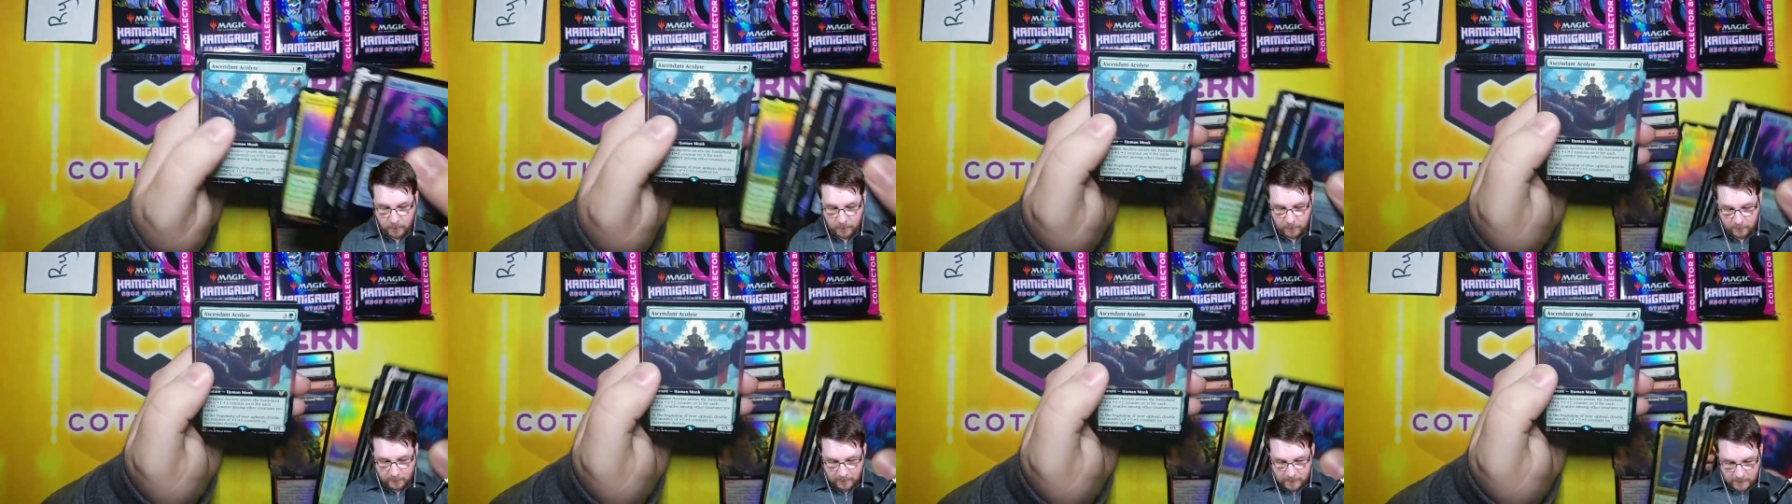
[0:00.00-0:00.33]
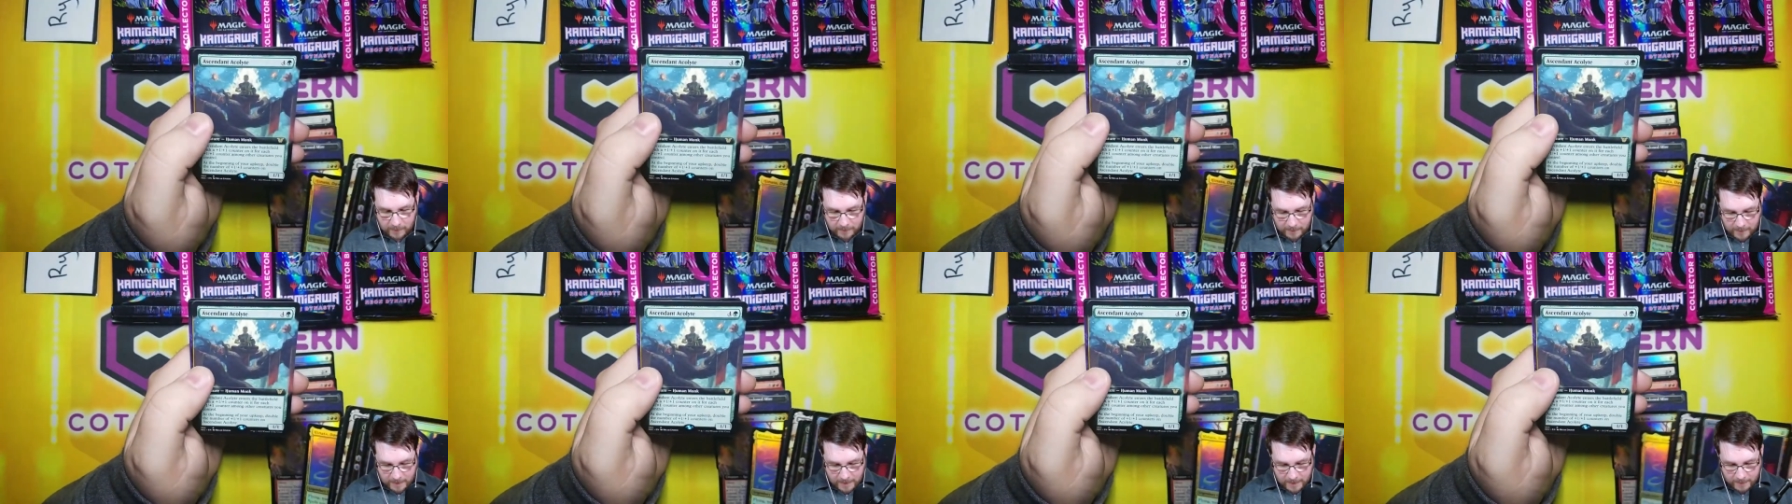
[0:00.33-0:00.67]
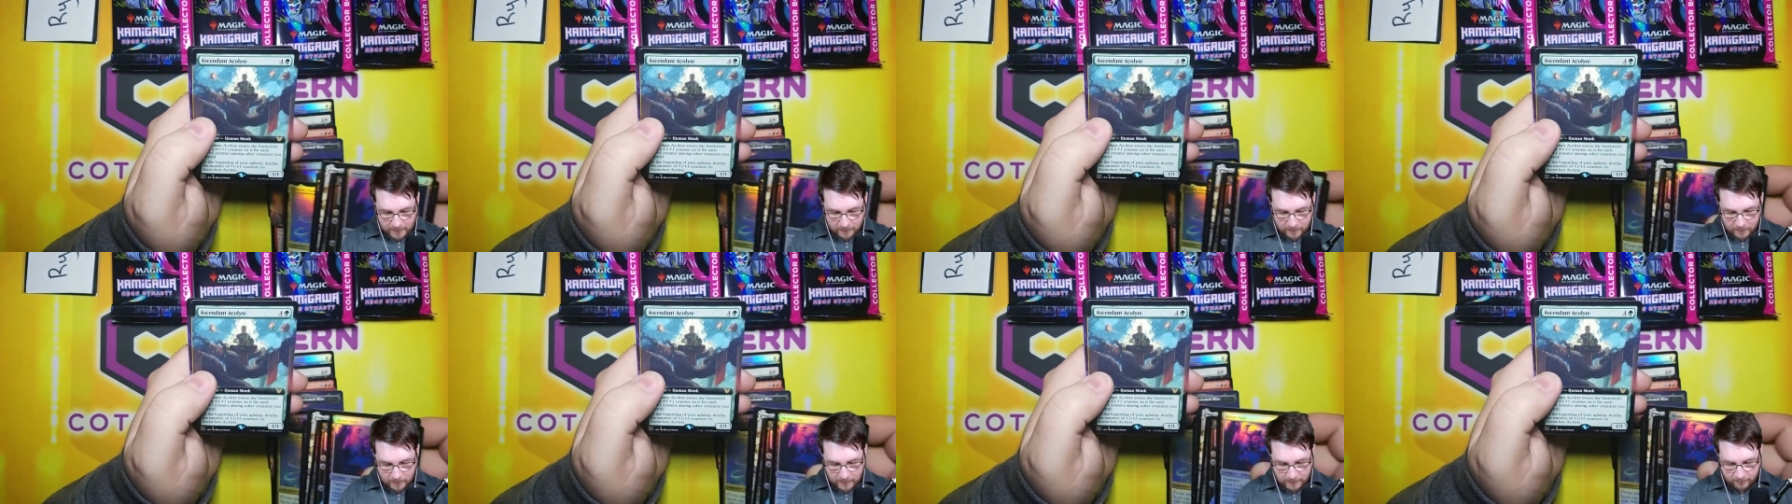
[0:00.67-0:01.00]
Ascendant
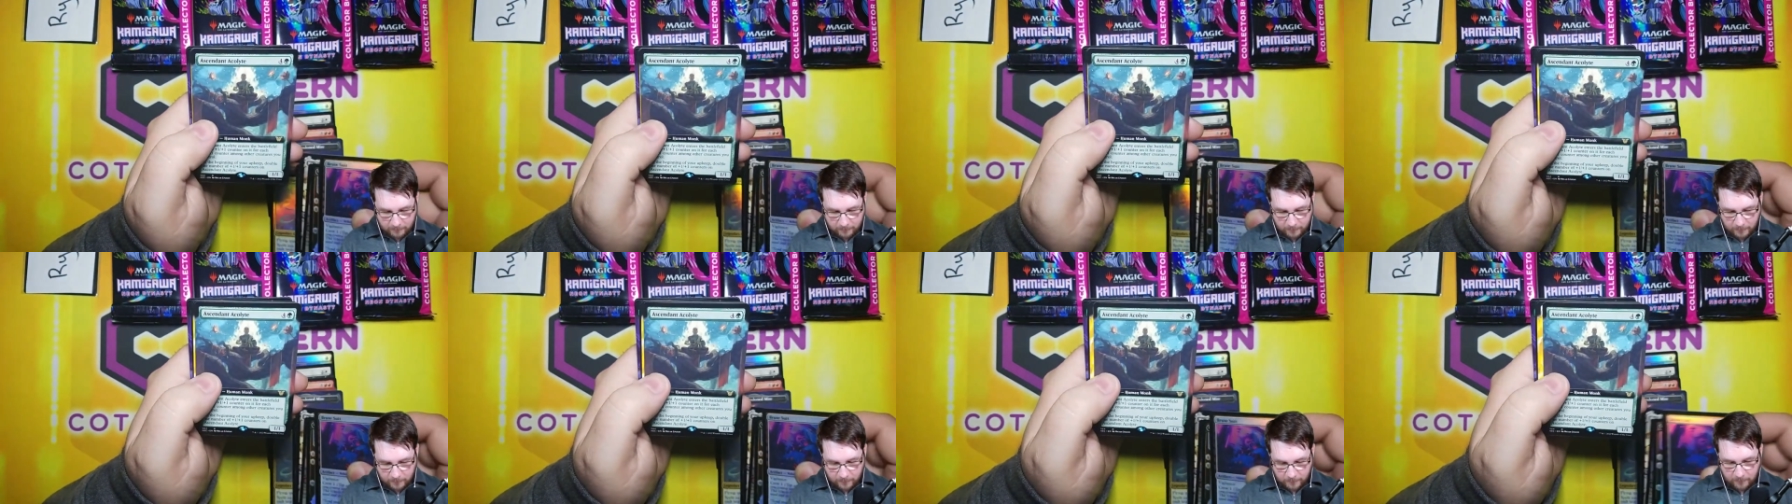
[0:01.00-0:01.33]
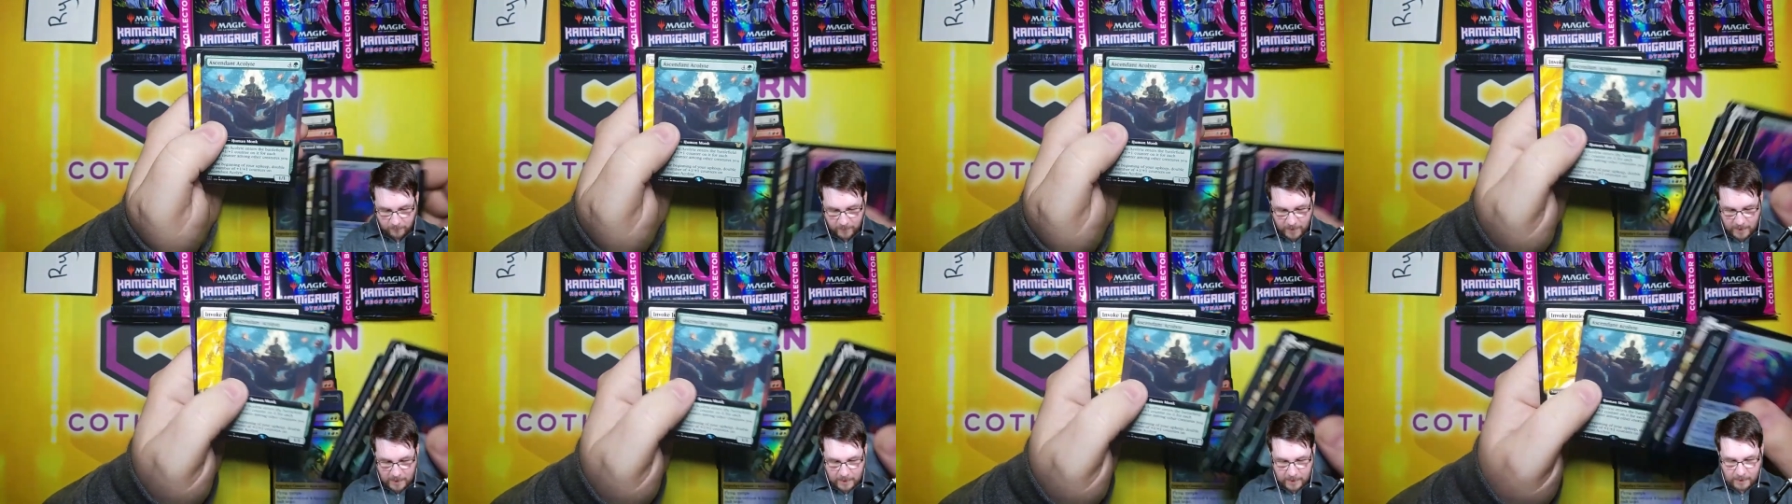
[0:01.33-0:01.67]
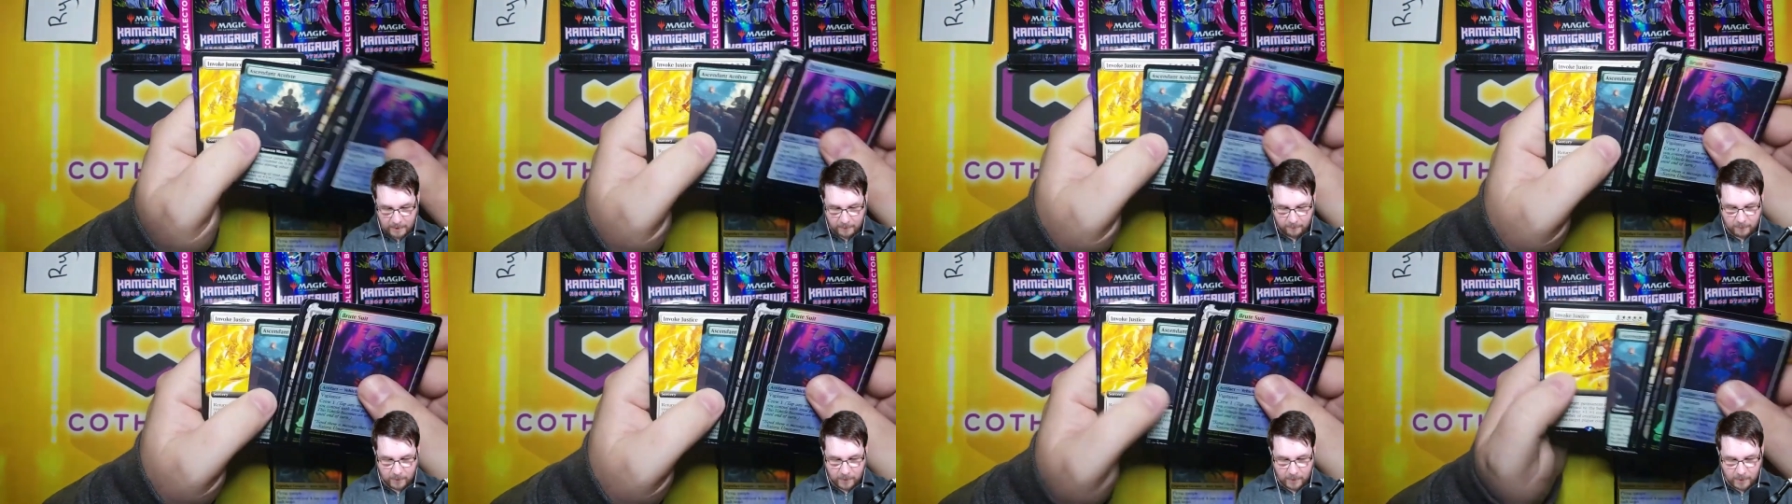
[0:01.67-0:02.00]
Acolyte for
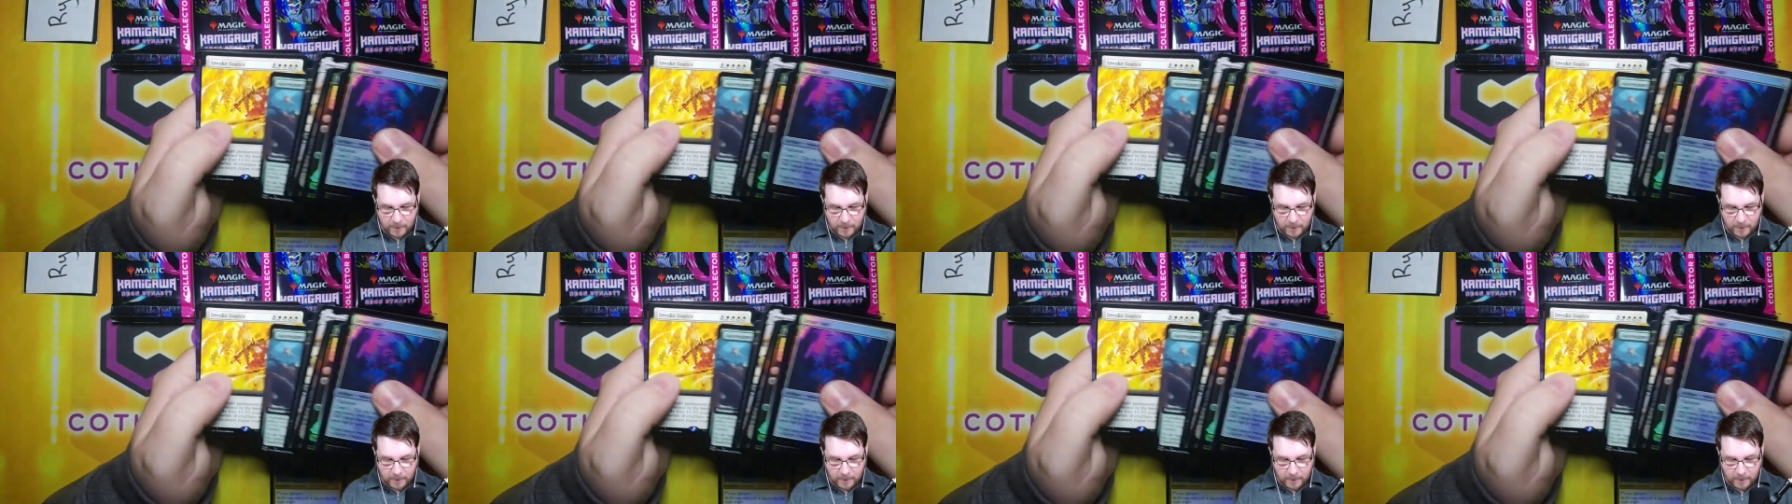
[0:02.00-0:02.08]
five,